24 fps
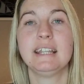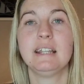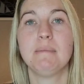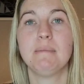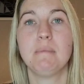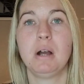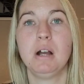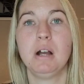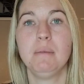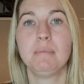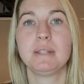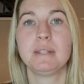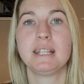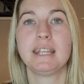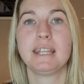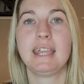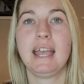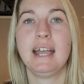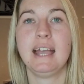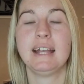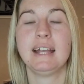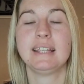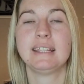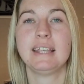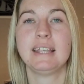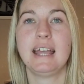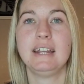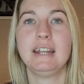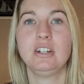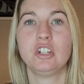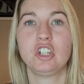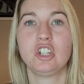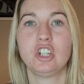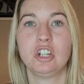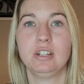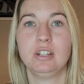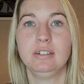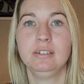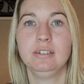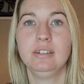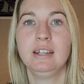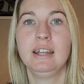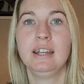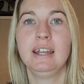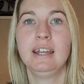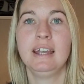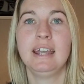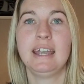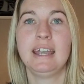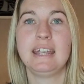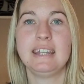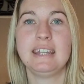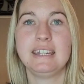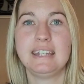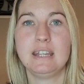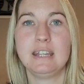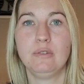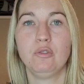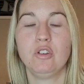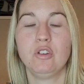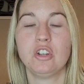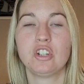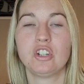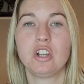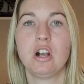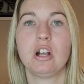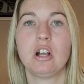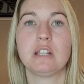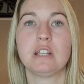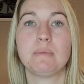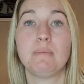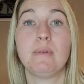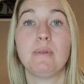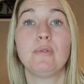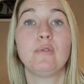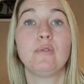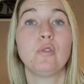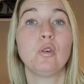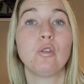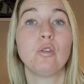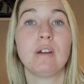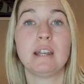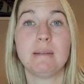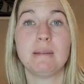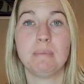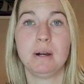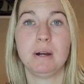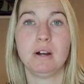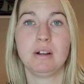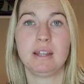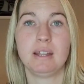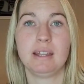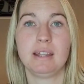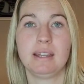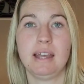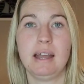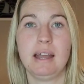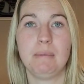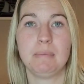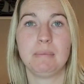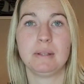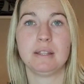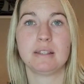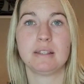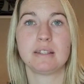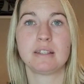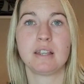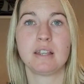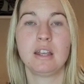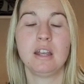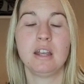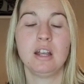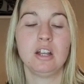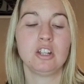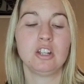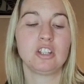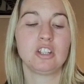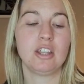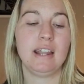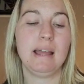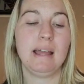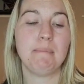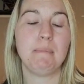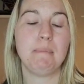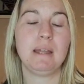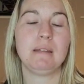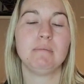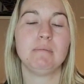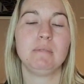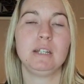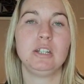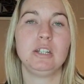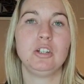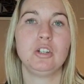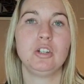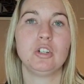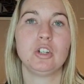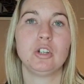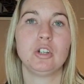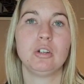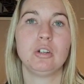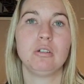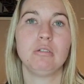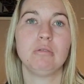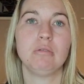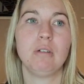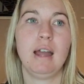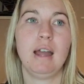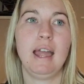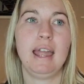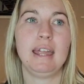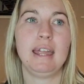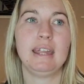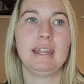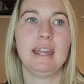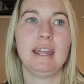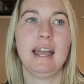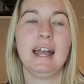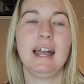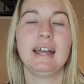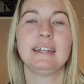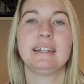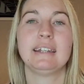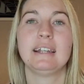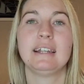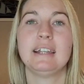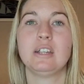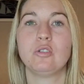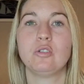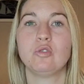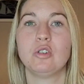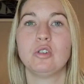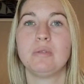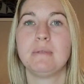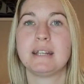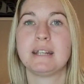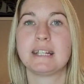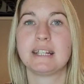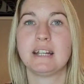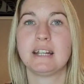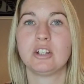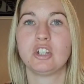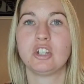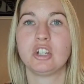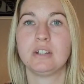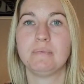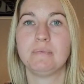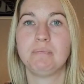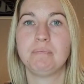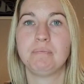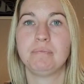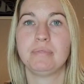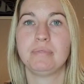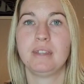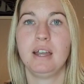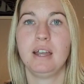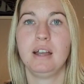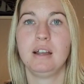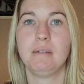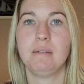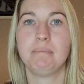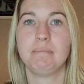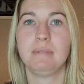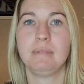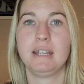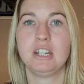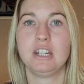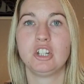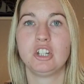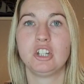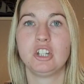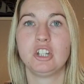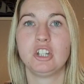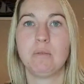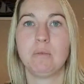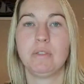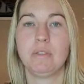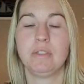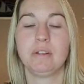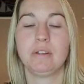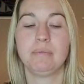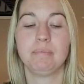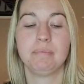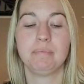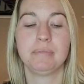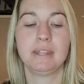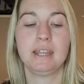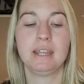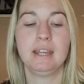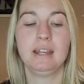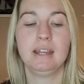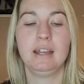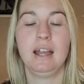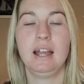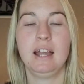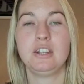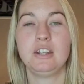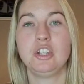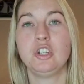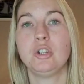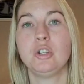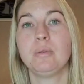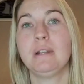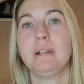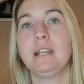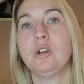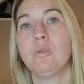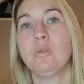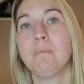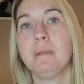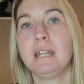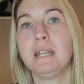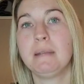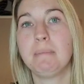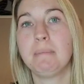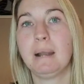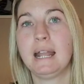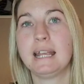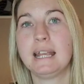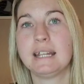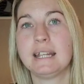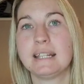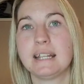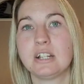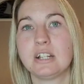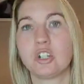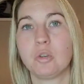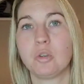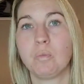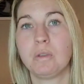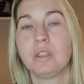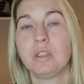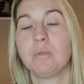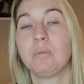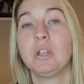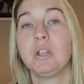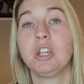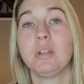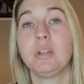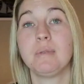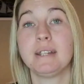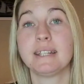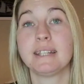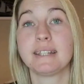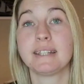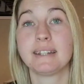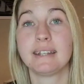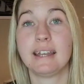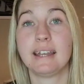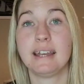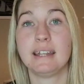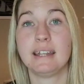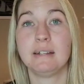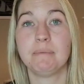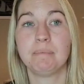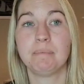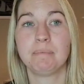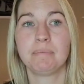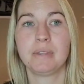them up to get attention in different times before any barking happens. So that may mean you do a handling grooming session each day with them, and you do a little mini play session with them that you instigate.